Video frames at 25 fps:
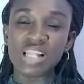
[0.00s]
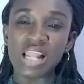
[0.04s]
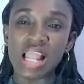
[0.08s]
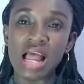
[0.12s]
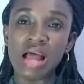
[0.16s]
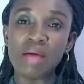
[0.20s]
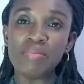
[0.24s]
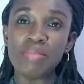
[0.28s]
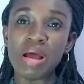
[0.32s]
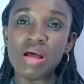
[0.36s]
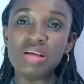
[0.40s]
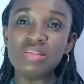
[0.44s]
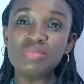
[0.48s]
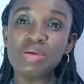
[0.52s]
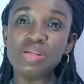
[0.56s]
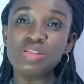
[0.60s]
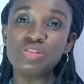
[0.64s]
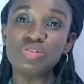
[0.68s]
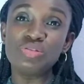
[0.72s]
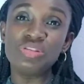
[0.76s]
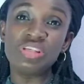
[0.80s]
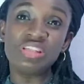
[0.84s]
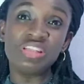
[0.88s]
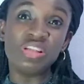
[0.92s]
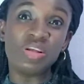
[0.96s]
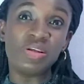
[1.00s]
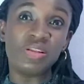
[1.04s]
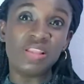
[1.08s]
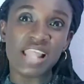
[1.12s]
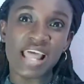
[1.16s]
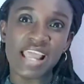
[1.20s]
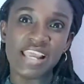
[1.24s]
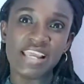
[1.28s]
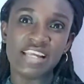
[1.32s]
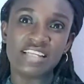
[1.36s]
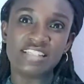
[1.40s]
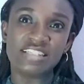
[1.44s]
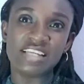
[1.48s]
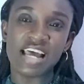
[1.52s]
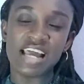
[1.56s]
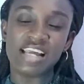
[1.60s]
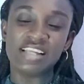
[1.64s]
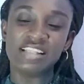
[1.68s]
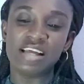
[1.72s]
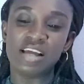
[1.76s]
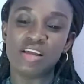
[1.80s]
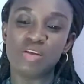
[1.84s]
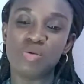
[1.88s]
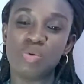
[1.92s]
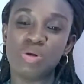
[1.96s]
And my husband too did not like it
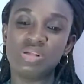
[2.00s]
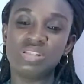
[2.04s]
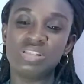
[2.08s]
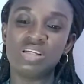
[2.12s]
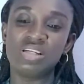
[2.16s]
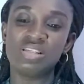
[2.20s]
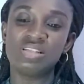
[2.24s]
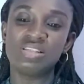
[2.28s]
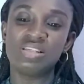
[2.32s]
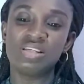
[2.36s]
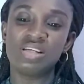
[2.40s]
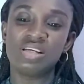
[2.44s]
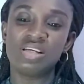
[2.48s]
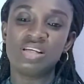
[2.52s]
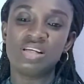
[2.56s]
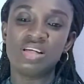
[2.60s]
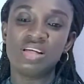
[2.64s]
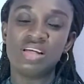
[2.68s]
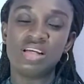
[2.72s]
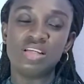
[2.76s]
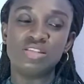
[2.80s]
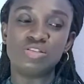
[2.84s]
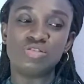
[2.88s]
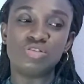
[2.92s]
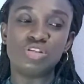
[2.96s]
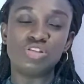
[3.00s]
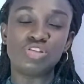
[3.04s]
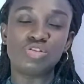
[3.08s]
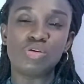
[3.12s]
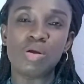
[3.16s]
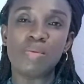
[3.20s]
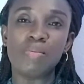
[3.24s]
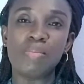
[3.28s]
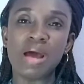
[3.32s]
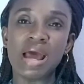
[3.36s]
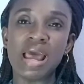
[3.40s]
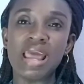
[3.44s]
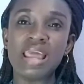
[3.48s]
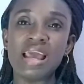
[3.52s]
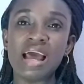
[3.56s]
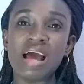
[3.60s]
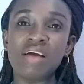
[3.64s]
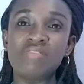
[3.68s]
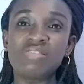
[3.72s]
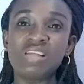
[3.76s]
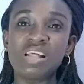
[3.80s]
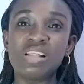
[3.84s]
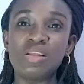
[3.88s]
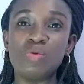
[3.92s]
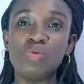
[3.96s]
either. He wanted a situation whereby
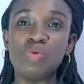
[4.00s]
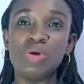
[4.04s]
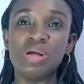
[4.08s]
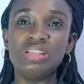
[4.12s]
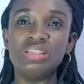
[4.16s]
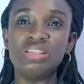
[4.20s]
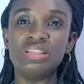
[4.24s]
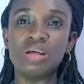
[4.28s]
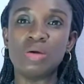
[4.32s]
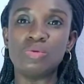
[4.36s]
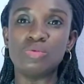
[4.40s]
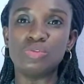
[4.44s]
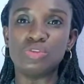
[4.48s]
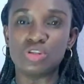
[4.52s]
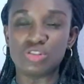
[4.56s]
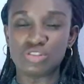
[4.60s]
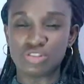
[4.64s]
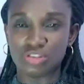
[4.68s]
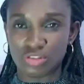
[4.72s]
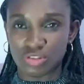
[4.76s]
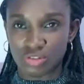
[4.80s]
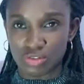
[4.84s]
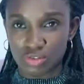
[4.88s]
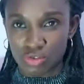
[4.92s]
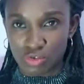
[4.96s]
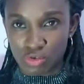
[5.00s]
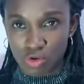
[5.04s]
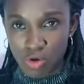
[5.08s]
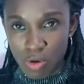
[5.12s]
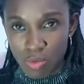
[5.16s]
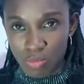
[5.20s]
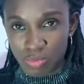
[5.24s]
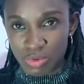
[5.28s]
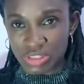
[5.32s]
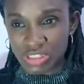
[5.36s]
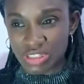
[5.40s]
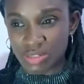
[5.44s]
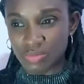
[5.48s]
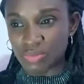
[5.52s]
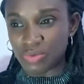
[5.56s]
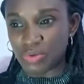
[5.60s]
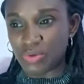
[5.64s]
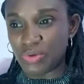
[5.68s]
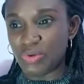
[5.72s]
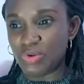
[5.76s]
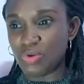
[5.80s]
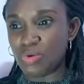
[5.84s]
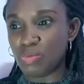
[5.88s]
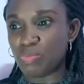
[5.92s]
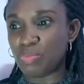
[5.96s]
after the wedding I'll just come with him
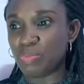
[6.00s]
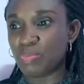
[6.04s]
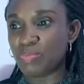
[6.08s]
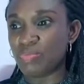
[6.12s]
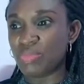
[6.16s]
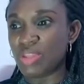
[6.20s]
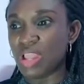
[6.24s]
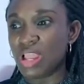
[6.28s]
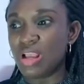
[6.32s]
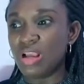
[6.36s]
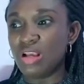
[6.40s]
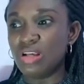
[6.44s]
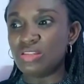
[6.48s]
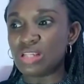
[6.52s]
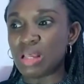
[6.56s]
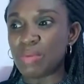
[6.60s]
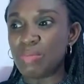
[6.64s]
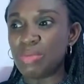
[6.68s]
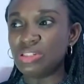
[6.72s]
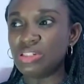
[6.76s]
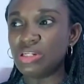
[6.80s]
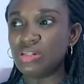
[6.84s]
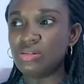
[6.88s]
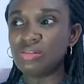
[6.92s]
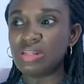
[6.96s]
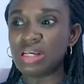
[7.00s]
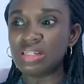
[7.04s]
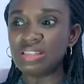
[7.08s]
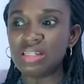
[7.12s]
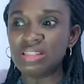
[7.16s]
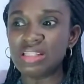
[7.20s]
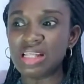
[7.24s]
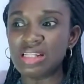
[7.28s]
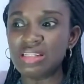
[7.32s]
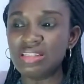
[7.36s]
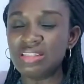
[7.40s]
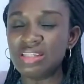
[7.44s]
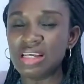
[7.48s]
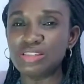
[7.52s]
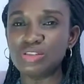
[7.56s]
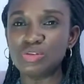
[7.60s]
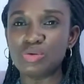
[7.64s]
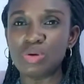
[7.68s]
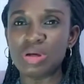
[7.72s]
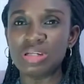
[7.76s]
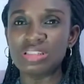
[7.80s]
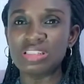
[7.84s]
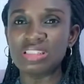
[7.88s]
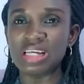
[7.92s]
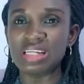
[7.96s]
to Europe. So I mentioned it. I said, Daddy said I should
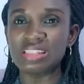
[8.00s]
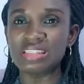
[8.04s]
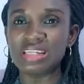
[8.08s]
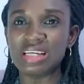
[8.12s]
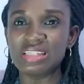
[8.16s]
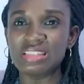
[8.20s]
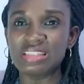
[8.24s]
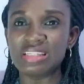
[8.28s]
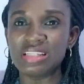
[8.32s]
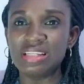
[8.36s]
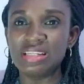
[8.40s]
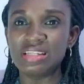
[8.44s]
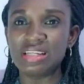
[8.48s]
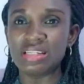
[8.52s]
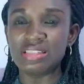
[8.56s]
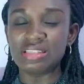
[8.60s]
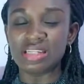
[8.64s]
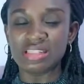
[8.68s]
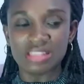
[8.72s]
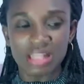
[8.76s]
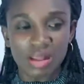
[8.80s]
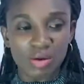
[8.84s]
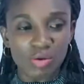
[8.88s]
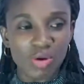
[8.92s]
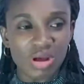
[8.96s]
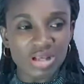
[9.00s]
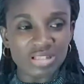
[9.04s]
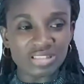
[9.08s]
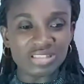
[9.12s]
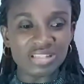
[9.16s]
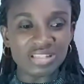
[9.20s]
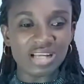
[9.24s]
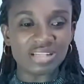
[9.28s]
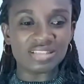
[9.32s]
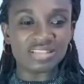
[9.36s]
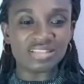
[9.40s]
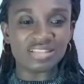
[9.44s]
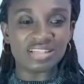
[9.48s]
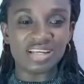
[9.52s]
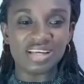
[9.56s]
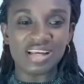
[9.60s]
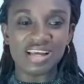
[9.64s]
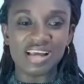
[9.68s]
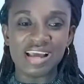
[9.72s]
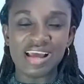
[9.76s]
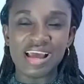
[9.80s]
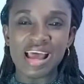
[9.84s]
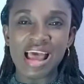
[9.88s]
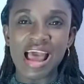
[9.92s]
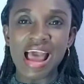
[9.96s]
go and start counseling. I said, then go and start.
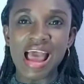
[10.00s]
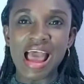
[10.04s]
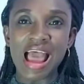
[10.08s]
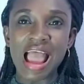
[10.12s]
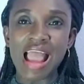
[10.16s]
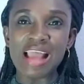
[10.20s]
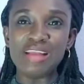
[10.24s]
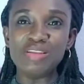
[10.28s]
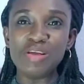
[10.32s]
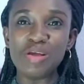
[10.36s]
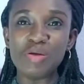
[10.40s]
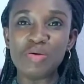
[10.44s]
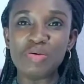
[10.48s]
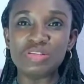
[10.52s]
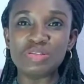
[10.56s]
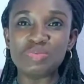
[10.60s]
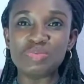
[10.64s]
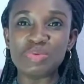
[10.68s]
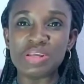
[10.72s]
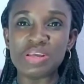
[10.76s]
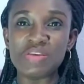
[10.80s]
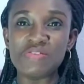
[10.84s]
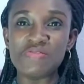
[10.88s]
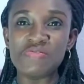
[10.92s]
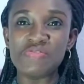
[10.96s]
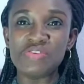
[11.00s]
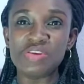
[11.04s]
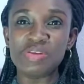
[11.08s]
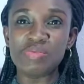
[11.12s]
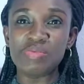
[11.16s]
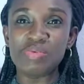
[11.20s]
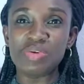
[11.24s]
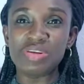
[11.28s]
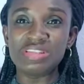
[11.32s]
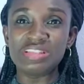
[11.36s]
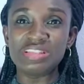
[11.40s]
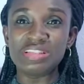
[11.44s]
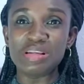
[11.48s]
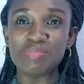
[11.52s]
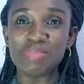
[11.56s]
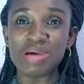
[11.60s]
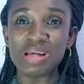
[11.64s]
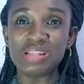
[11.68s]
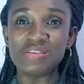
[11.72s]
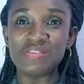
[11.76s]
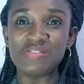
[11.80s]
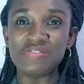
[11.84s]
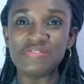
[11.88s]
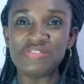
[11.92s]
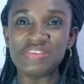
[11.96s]
I know he was speaking faith because he's a man
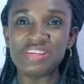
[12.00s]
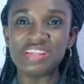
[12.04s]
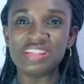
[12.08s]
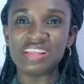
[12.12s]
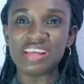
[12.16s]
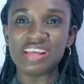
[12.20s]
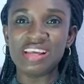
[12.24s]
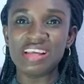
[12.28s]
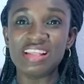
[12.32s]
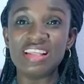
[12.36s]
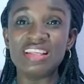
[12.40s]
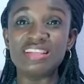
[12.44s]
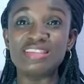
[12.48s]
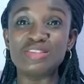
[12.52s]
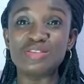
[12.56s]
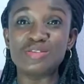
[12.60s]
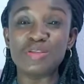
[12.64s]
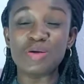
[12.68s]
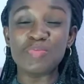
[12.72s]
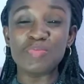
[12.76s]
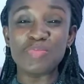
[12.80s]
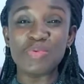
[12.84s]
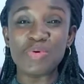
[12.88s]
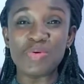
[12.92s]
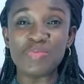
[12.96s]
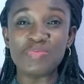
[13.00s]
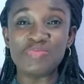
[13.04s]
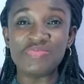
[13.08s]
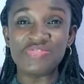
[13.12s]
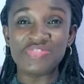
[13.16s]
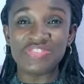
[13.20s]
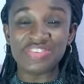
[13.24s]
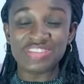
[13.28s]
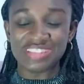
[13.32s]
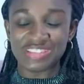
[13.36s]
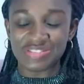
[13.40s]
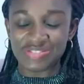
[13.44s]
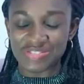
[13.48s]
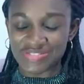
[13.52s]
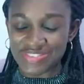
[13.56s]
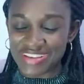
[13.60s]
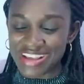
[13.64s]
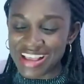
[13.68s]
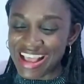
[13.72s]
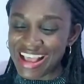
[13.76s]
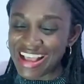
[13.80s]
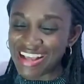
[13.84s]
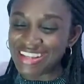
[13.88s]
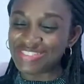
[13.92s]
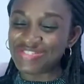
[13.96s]
of faith, it's stubborn faith.
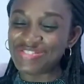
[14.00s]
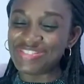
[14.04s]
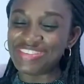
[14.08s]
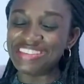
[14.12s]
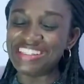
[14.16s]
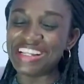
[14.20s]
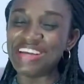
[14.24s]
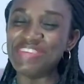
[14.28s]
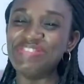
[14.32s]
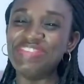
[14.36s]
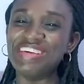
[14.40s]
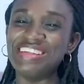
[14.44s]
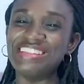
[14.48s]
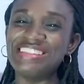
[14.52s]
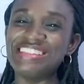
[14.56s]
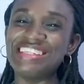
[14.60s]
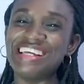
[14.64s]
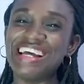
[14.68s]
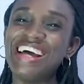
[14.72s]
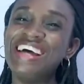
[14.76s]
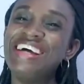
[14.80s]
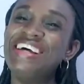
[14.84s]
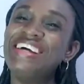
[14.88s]
For that matter,